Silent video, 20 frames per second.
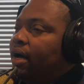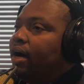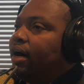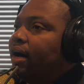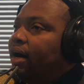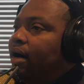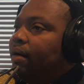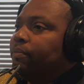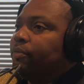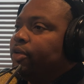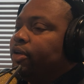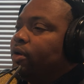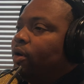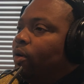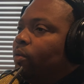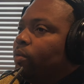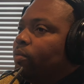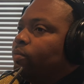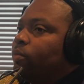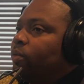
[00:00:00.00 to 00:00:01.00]

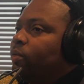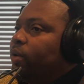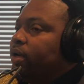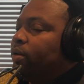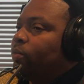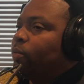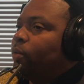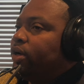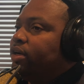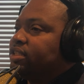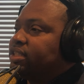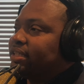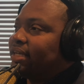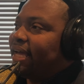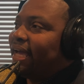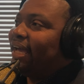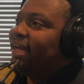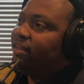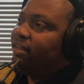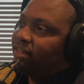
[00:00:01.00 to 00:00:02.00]
we're to
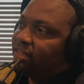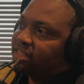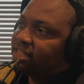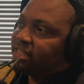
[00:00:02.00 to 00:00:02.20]
hate the